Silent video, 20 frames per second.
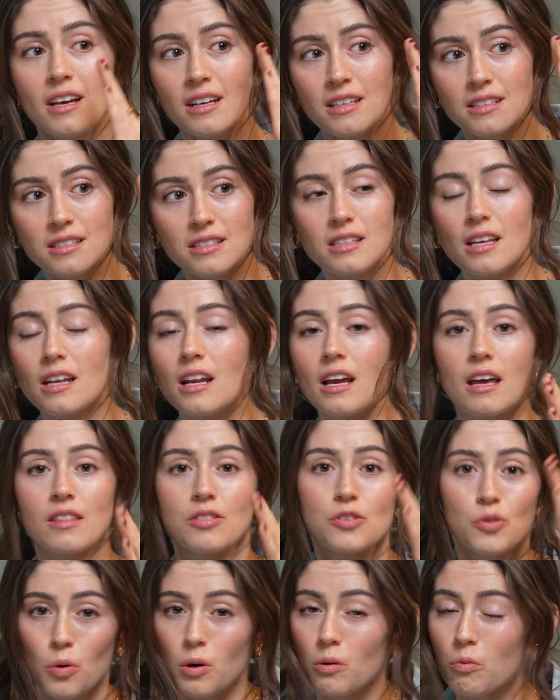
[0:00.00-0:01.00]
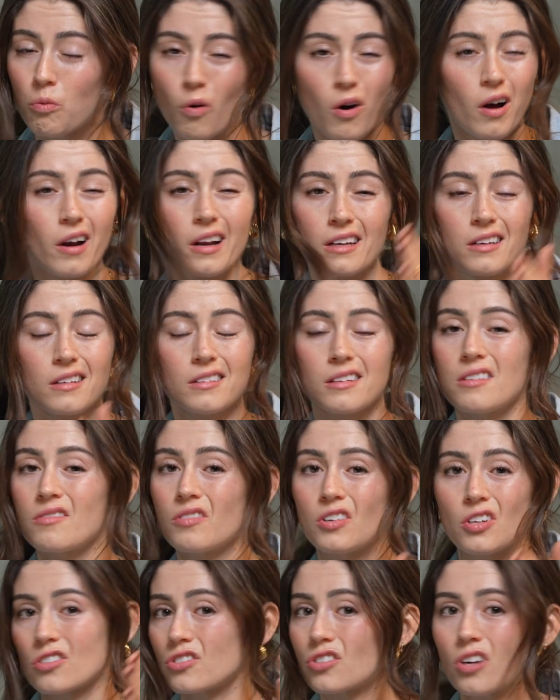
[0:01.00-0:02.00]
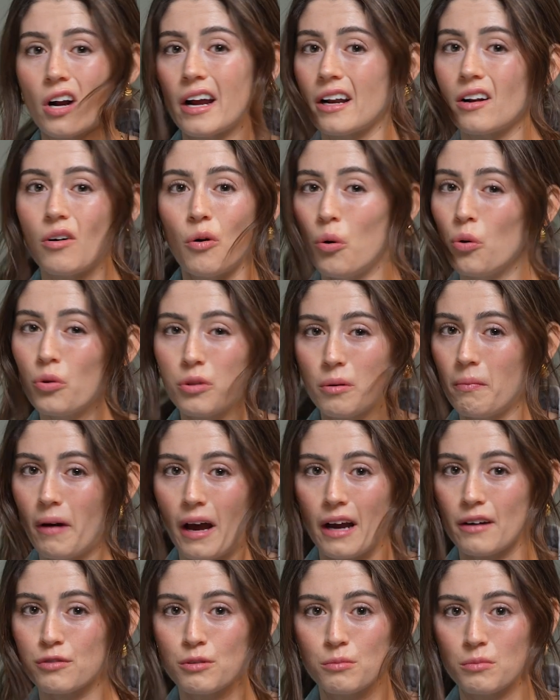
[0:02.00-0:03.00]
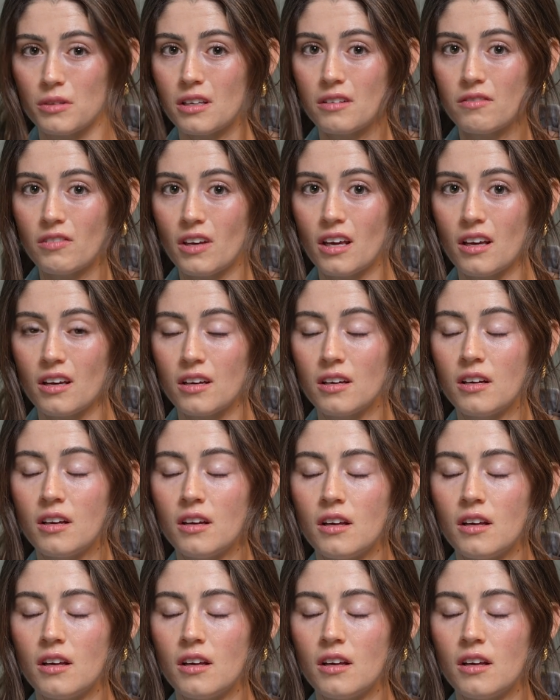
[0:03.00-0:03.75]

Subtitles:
sitting at the door wanting to leave and you're trying to hold them back from leaving,